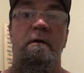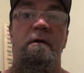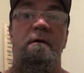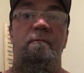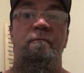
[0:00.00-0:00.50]

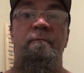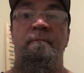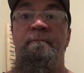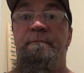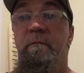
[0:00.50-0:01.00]

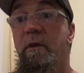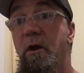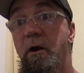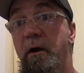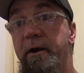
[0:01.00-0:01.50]

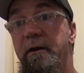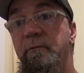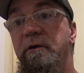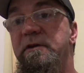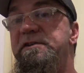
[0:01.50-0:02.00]
All right,
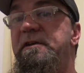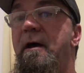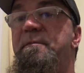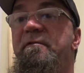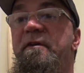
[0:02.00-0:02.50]
I'm going to
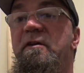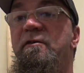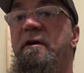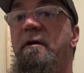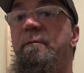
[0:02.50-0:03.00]
stop the video
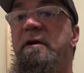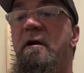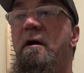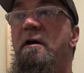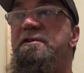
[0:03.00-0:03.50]
there
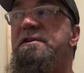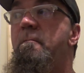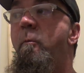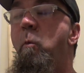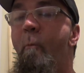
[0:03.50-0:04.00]
because
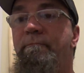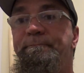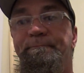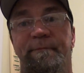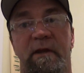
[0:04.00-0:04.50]

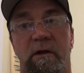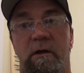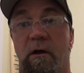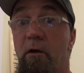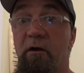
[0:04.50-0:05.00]

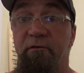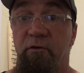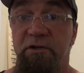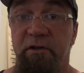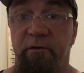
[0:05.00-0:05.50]
I don't have the
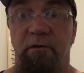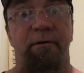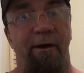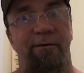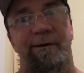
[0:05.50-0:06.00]
rest of it.
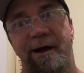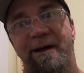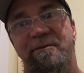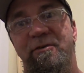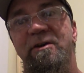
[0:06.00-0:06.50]
No, I
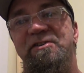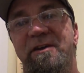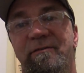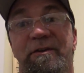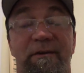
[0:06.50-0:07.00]
have the
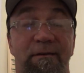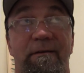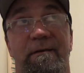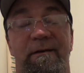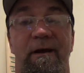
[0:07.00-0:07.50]
rest of it.
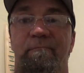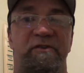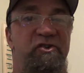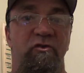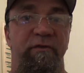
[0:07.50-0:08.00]
I'm
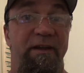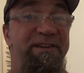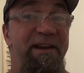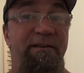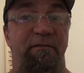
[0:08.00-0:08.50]
just goofy.
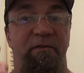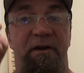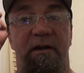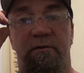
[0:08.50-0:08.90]
That's not even funny.